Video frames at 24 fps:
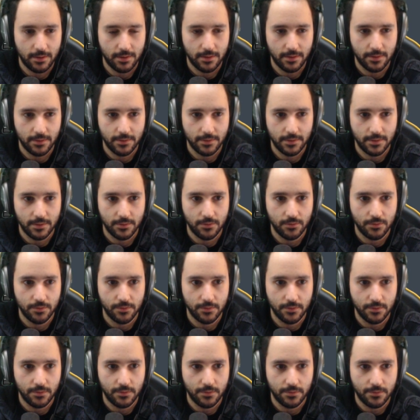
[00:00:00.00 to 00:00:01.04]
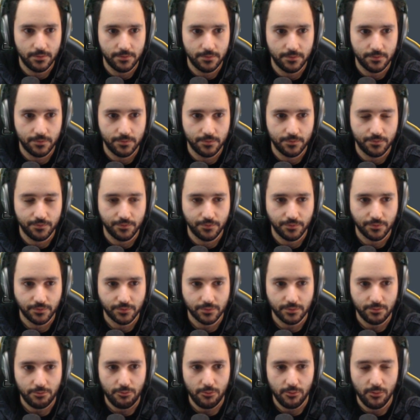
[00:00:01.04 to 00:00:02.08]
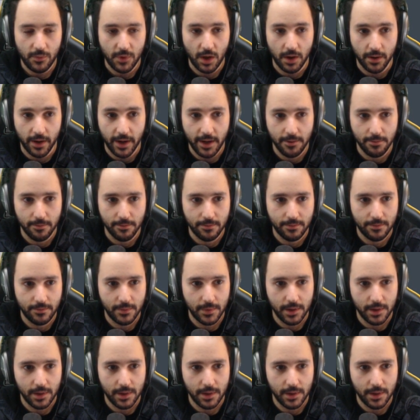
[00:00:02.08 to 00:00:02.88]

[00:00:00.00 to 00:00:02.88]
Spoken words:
Proton Cannon. All right.